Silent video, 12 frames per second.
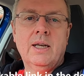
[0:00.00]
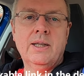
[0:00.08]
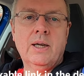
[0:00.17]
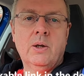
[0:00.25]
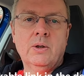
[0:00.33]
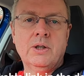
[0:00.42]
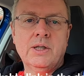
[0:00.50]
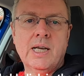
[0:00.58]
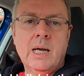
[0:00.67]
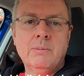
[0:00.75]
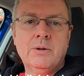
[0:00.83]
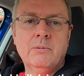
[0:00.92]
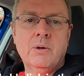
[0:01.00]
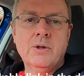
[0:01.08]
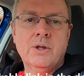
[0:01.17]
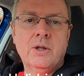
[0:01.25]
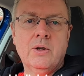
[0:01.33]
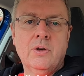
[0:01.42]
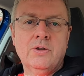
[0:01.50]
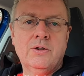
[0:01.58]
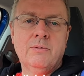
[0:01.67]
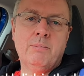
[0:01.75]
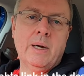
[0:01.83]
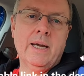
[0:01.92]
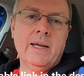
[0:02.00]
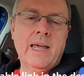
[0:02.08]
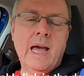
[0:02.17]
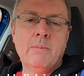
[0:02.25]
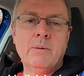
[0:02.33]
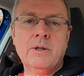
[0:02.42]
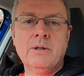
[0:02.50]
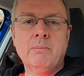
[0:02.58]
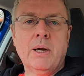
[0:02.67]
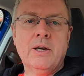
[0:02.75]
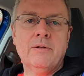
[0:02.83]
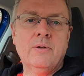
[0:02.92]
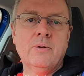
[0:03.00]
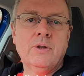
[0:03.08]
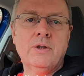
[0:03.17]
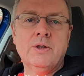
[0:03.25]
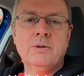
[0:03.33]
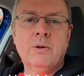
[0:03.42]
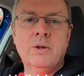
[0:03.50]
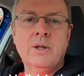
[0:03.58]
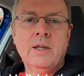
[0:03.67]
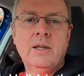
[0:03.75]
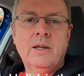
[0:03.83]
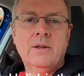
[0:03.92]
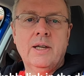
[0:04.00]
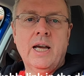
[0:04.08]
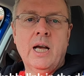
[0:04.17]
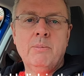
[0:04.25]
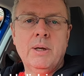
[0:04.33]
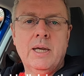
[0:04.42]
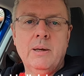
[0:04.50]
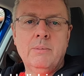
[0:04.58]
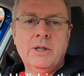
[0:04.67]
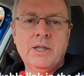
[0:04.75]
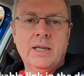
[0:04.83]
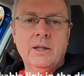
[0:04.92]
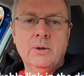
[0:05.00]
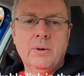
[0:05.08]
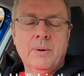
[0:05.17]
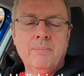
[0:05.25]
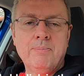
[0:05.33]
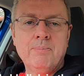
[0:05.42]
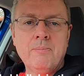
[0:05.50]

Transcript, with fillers: and that all just helps towards the cost of buying cameras, microphones, and so on that help me keep the channel going.